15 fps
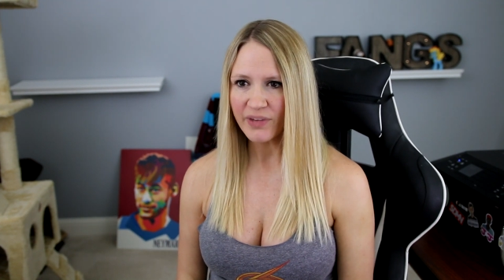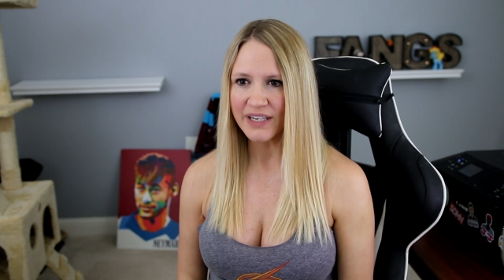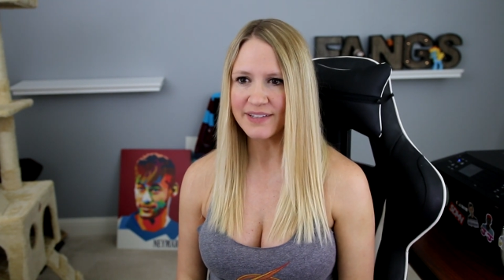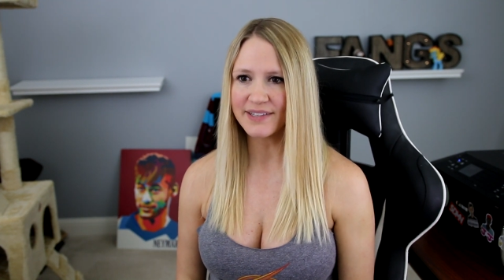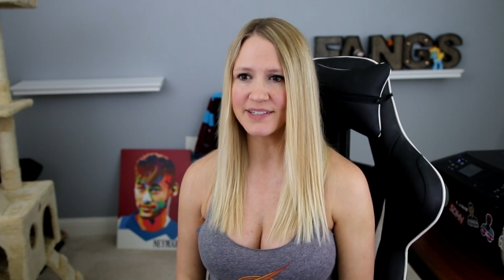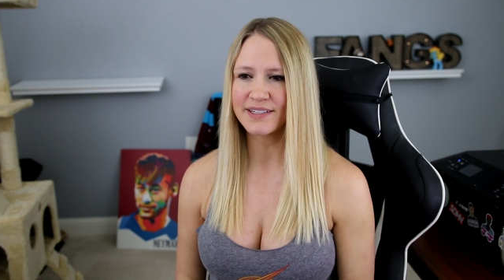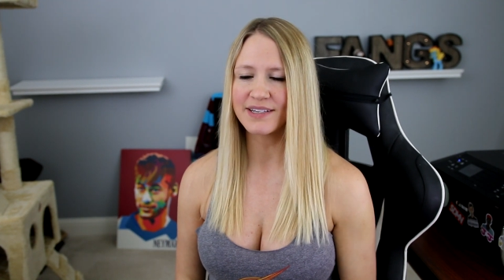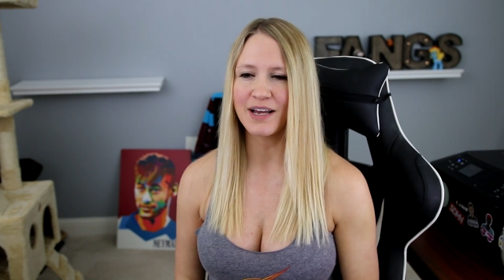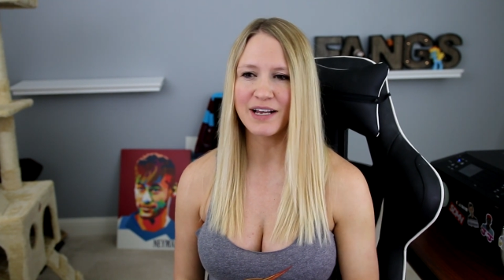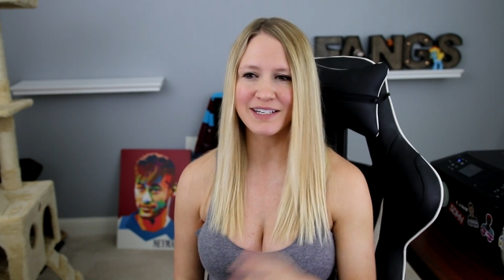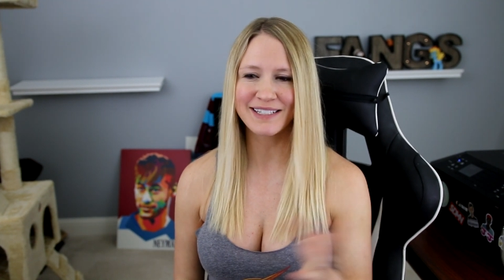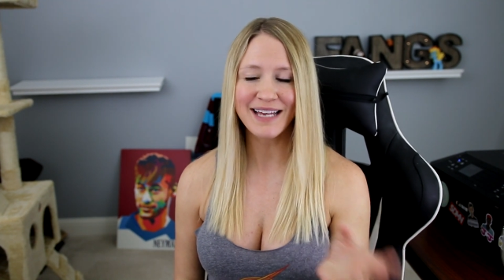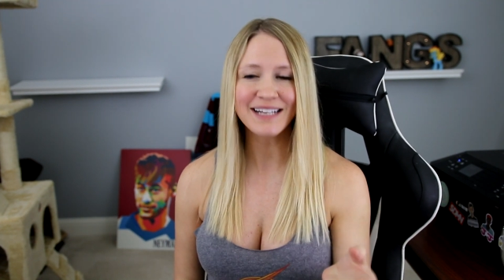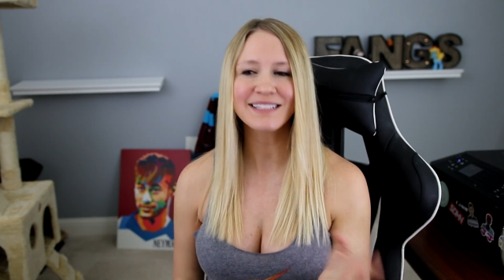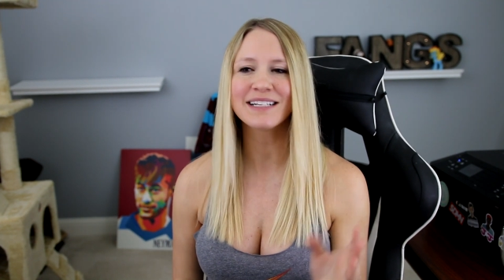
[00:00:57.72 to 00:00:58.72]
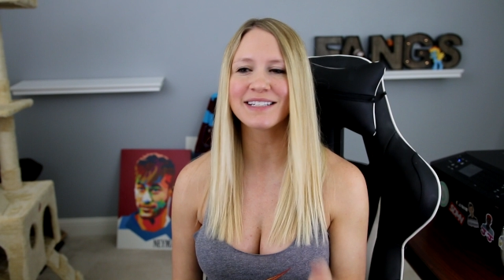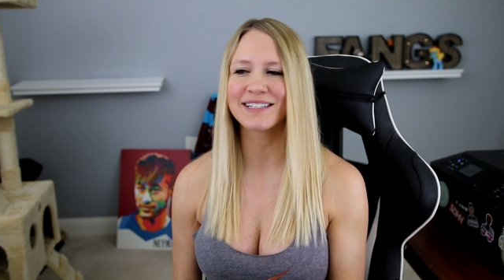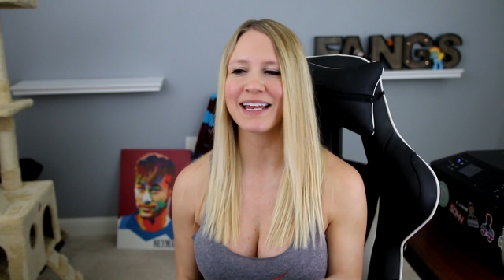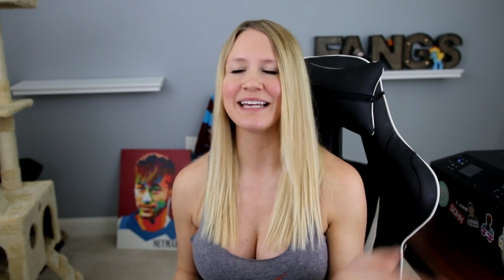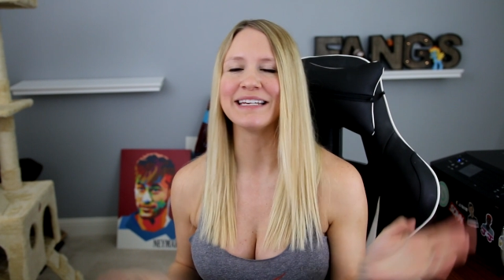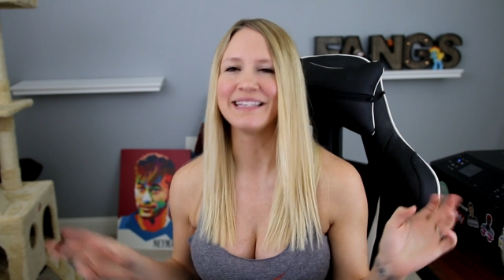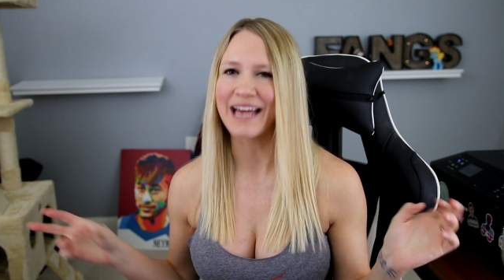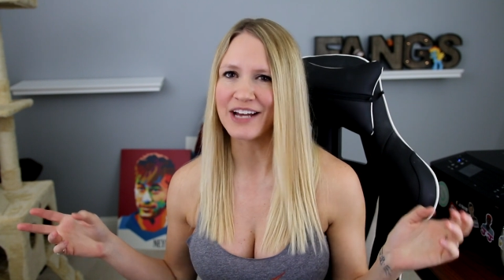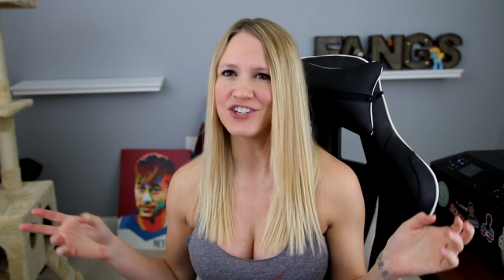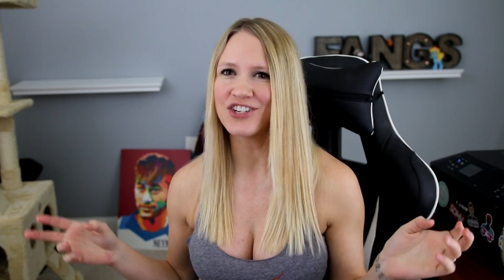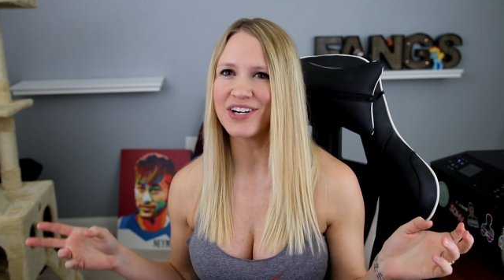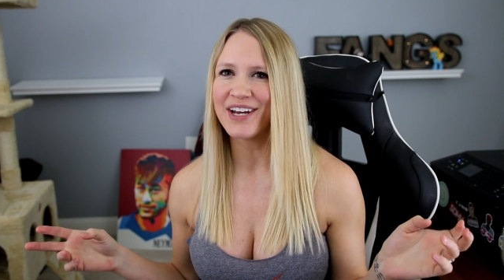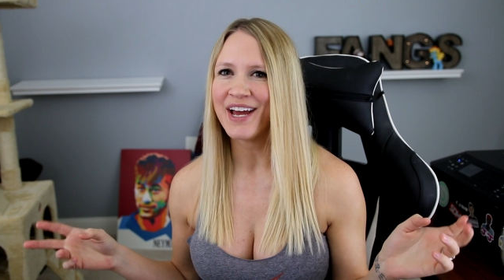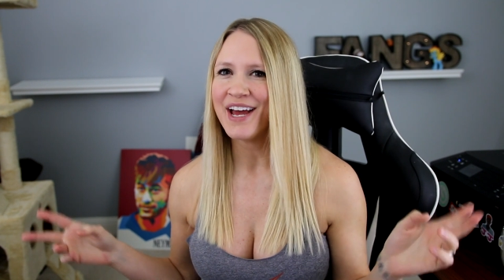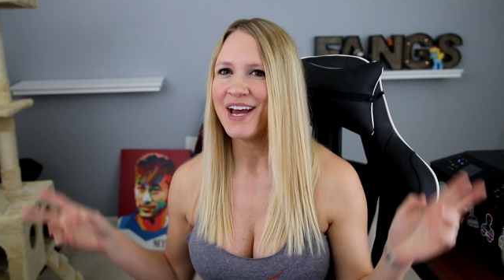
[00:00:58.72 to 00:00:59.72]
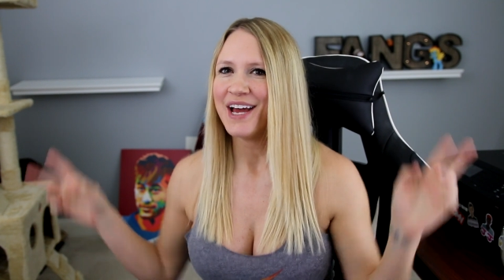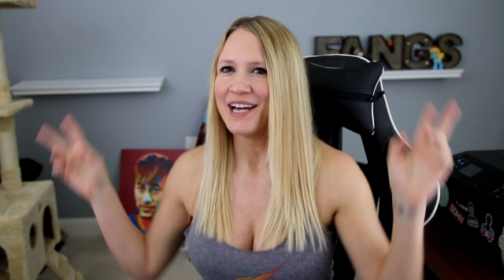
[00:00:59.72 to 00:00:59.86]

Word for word: this is, says it's like Deji.